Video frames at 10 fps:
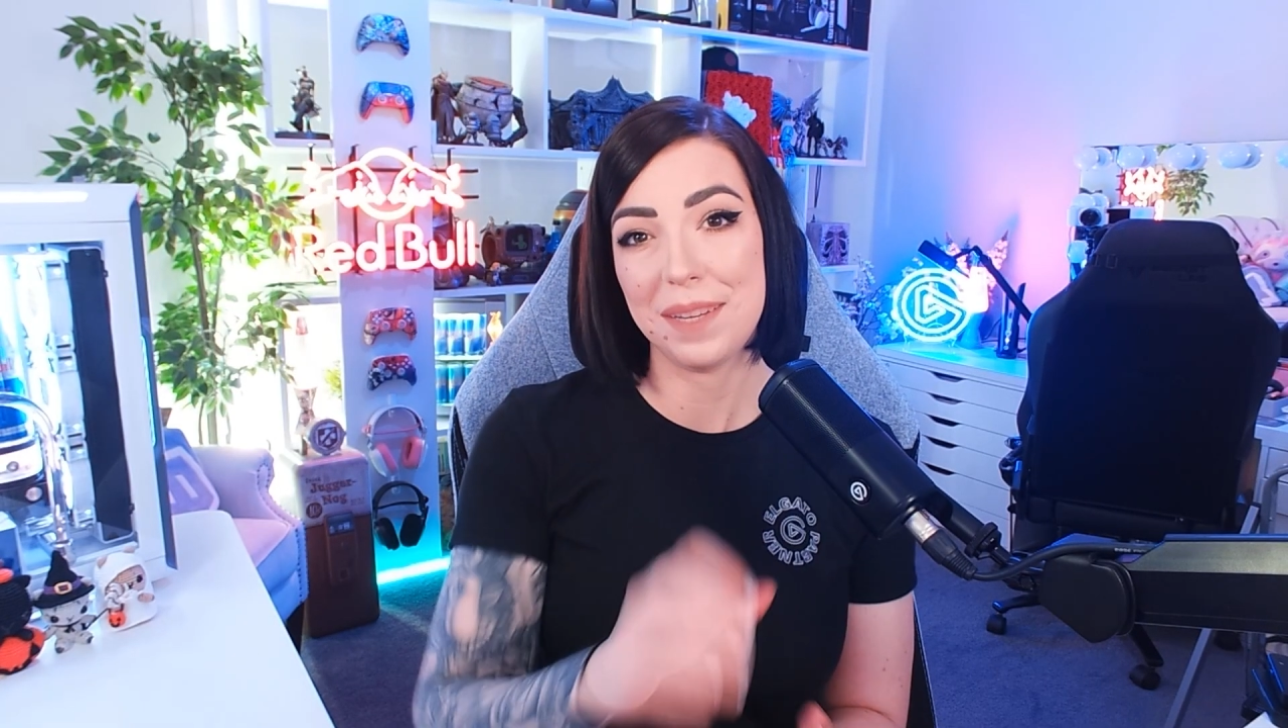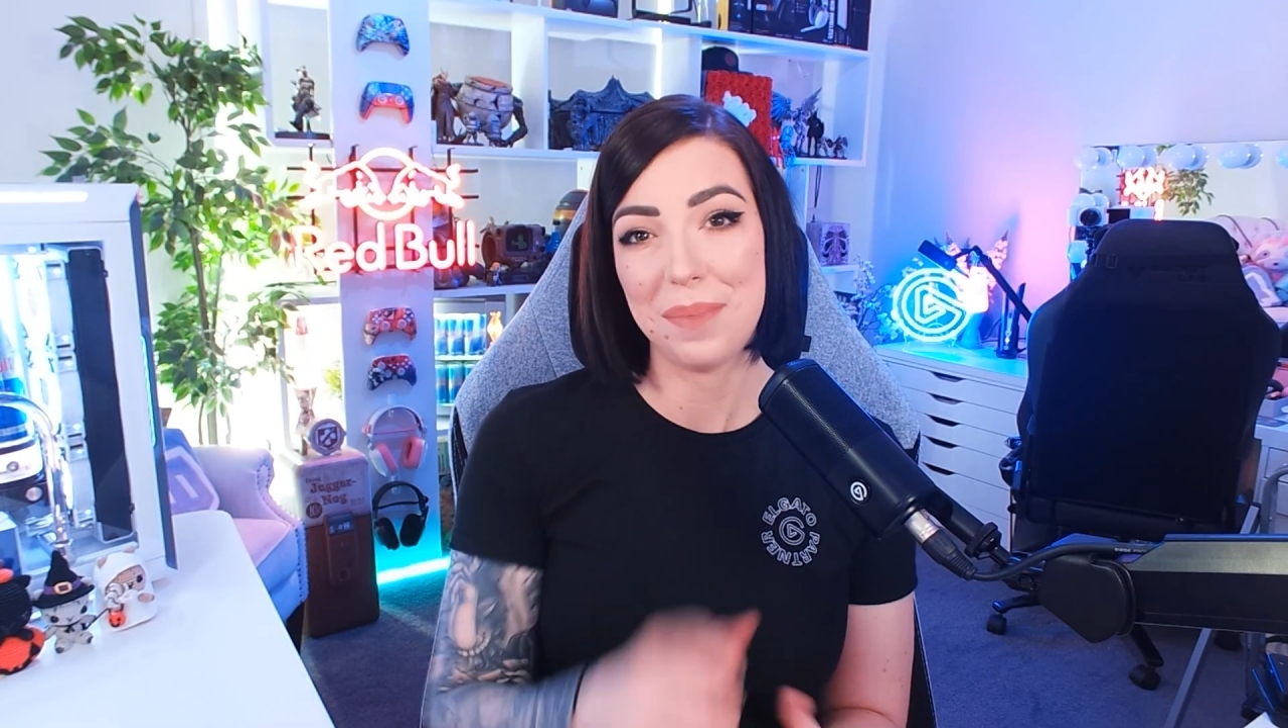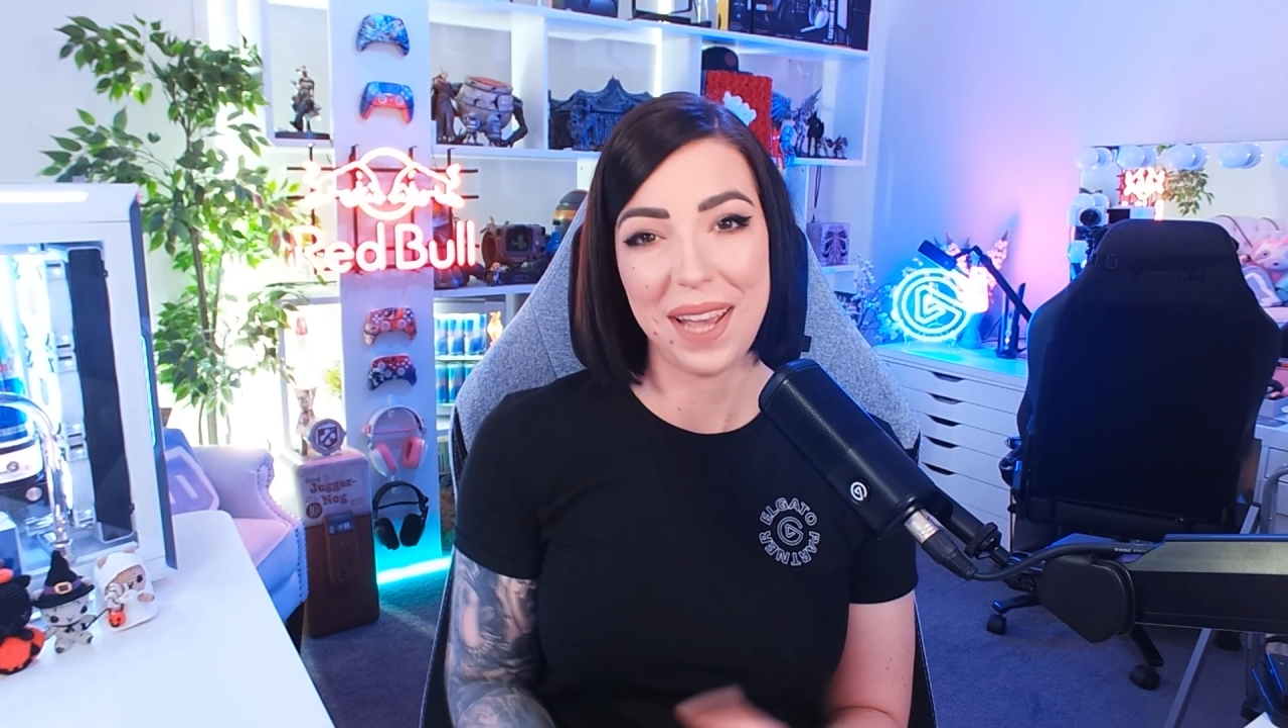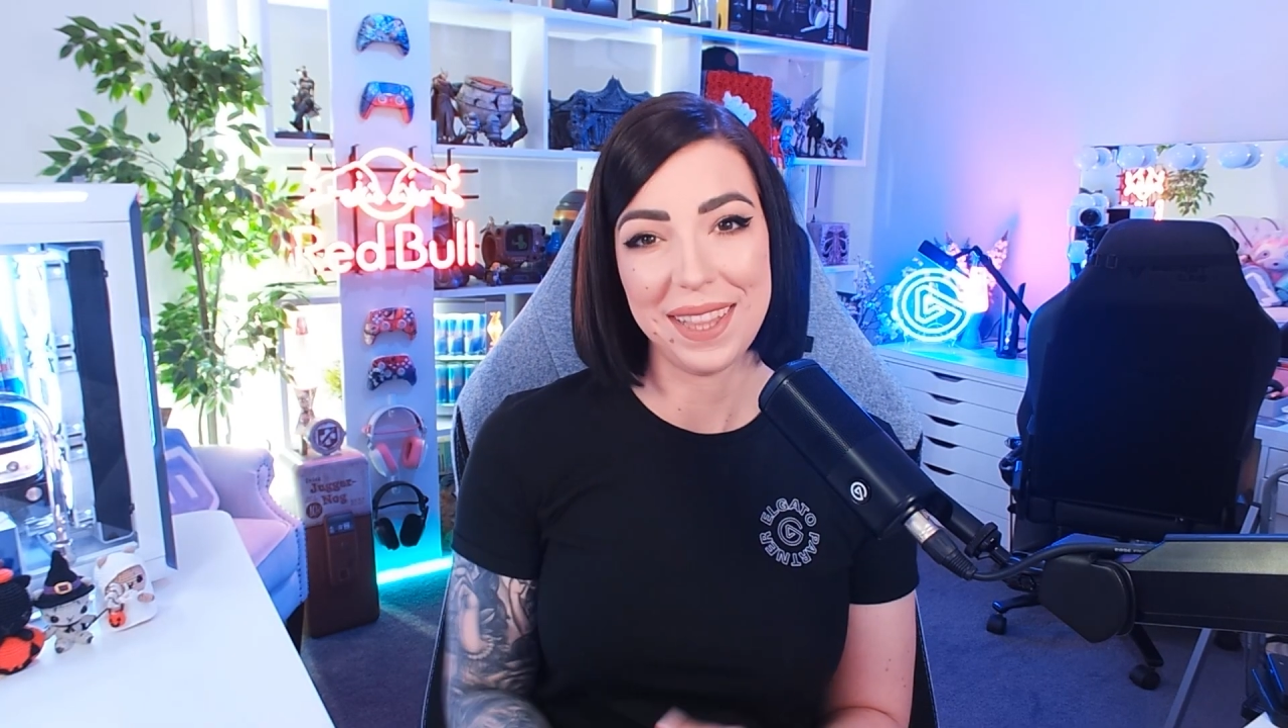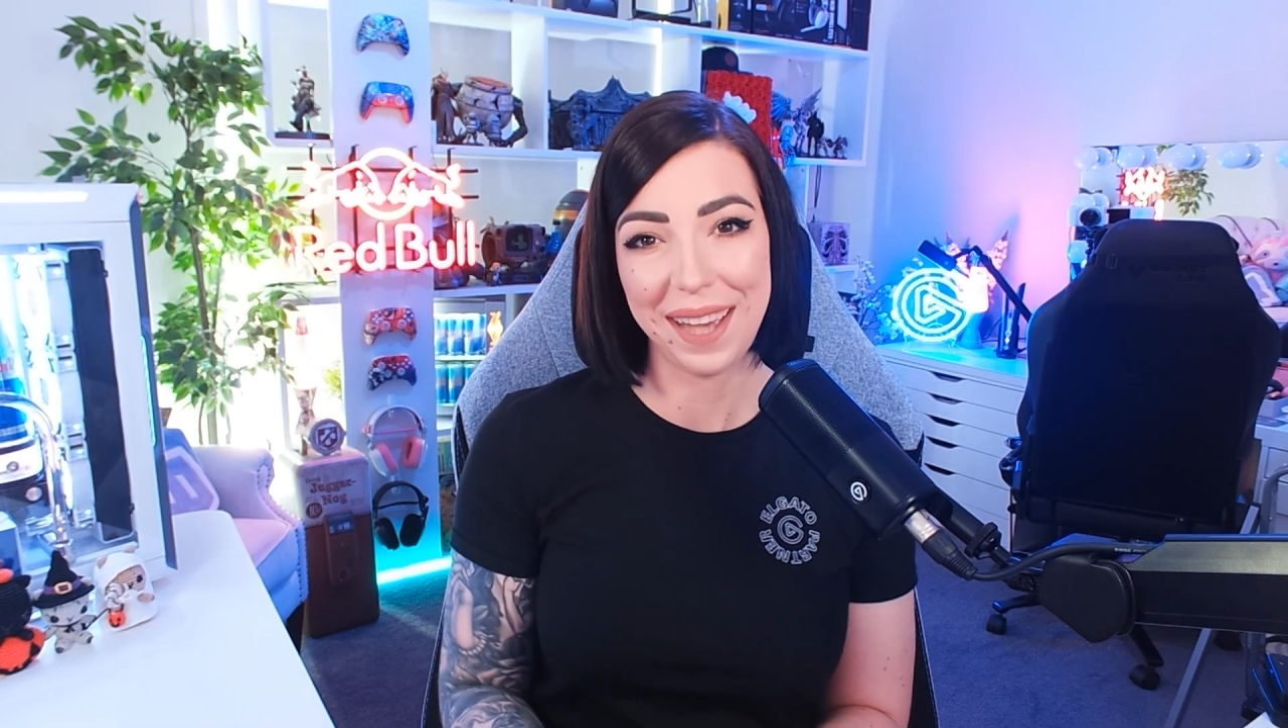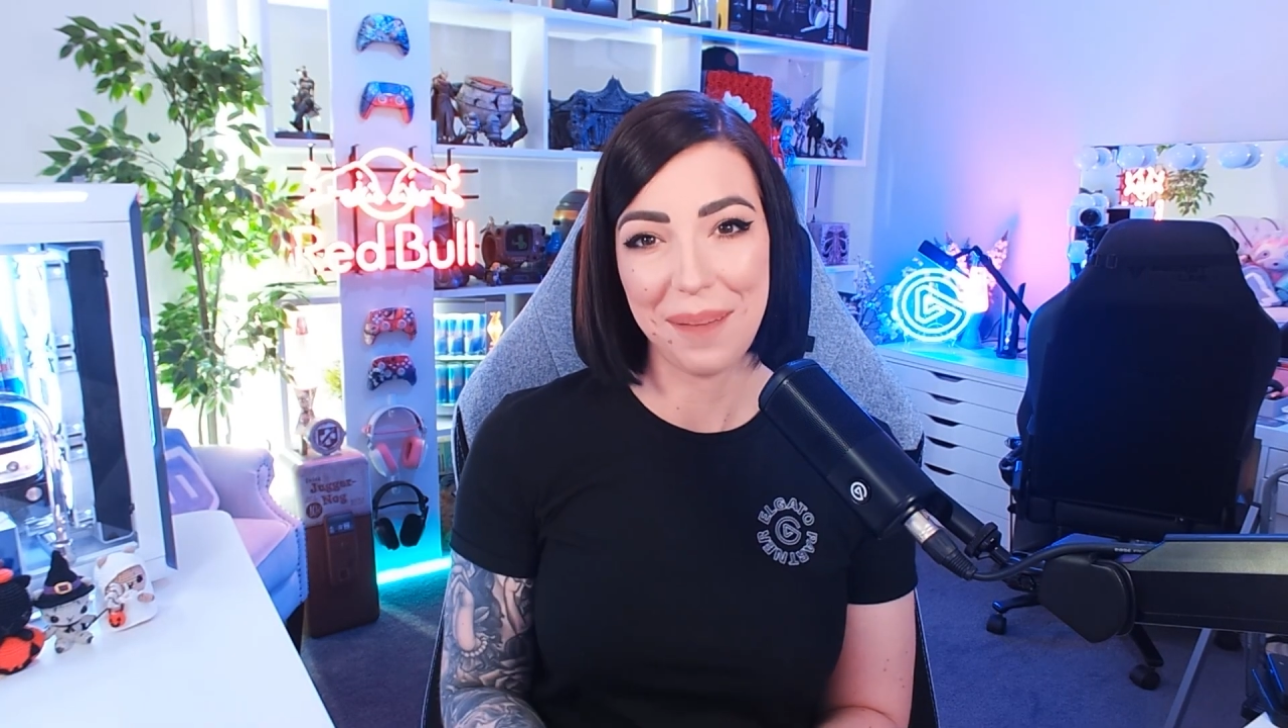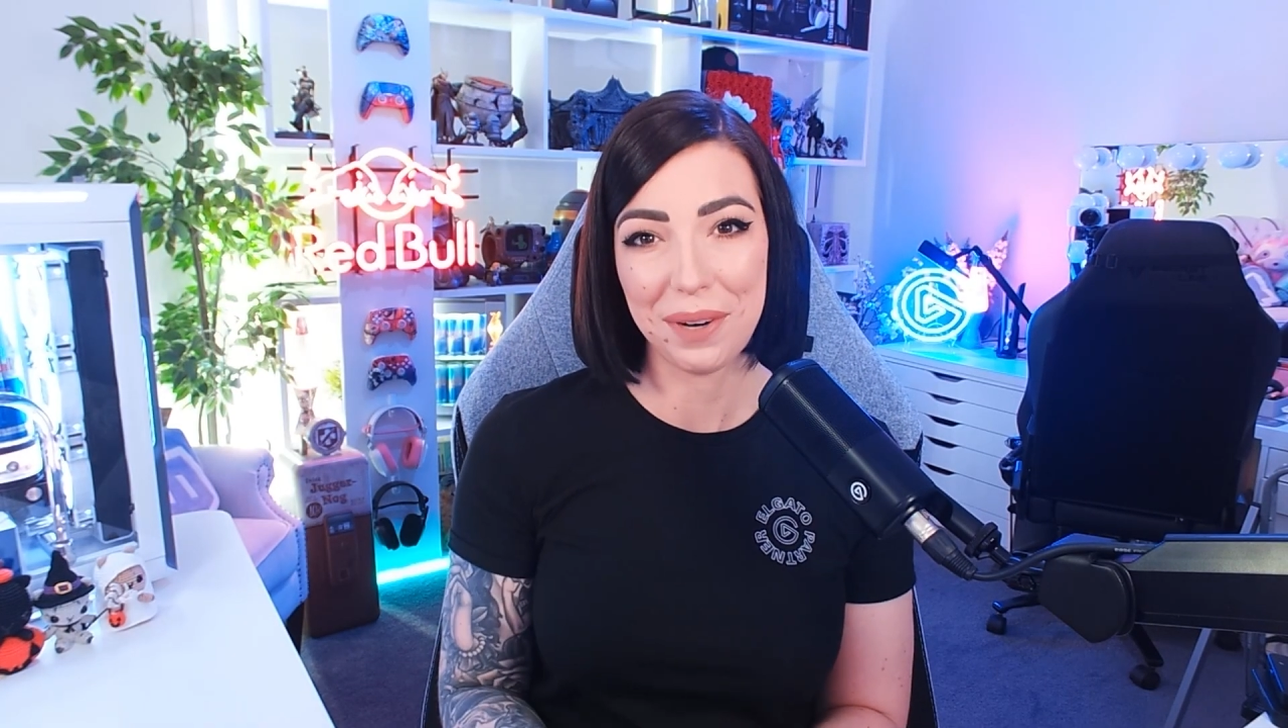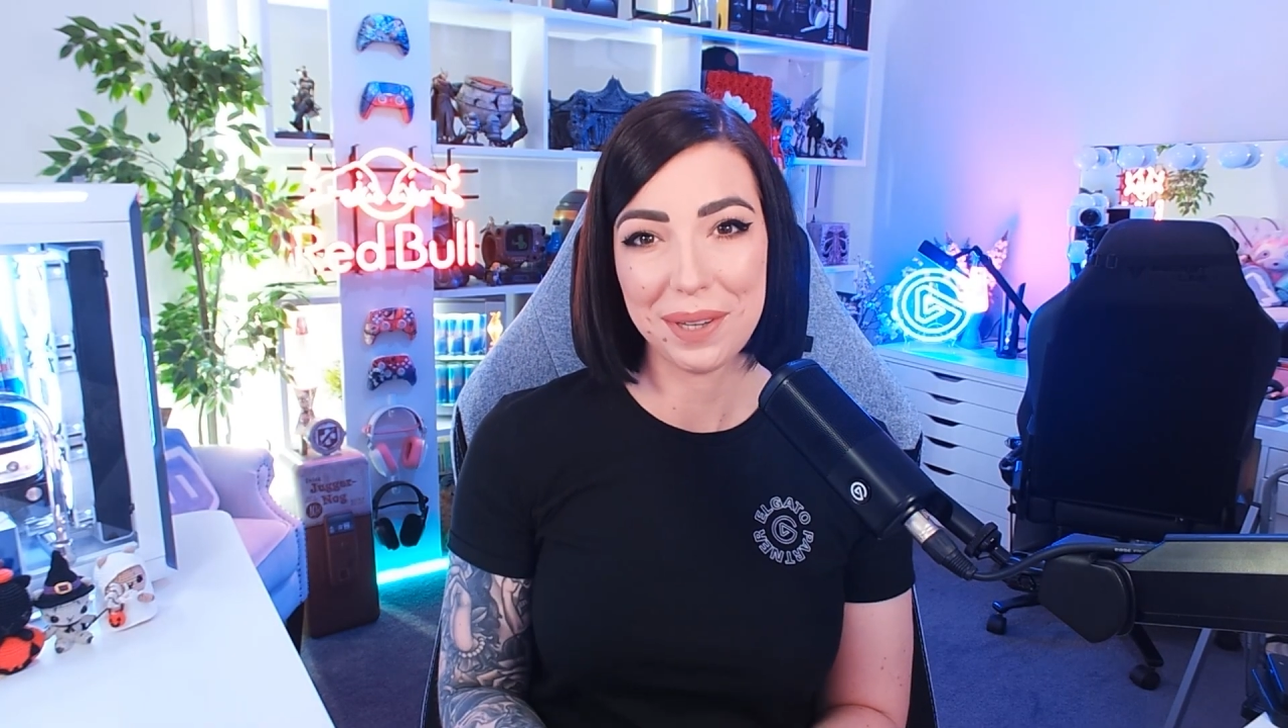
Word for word: behind the camera.